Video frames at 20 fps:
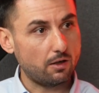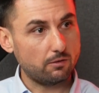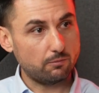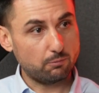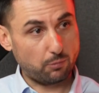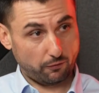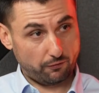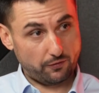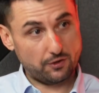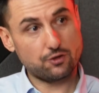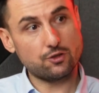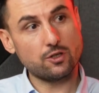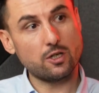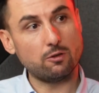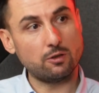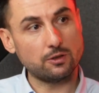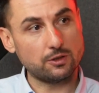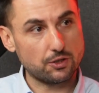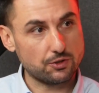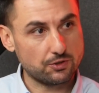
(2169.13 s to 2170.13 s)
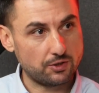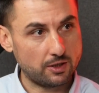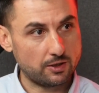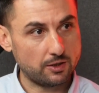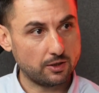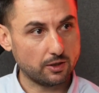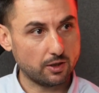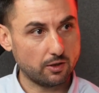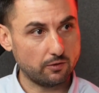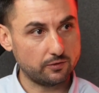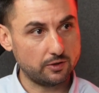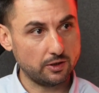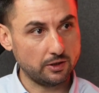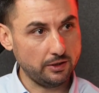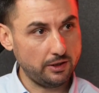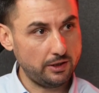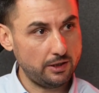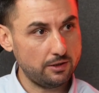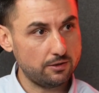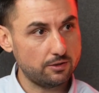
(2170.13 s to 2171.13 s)
professional understanding of the
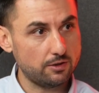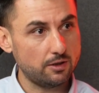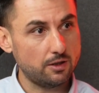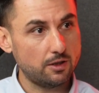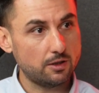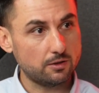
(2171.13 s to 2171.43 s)
needs,